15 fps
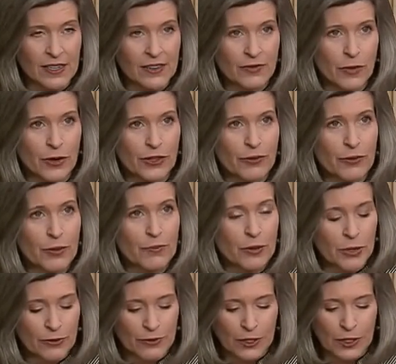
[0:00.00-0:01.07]
for the
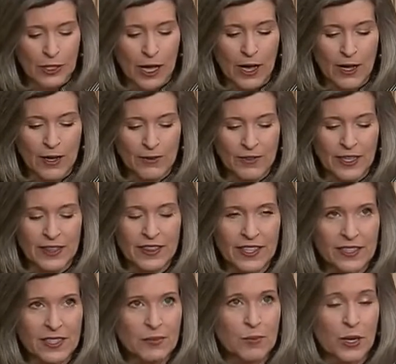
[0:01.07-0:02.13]
removal of
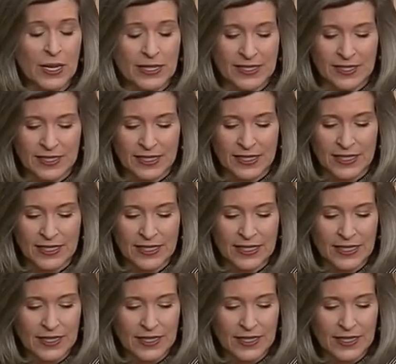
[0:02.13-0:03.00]
this president,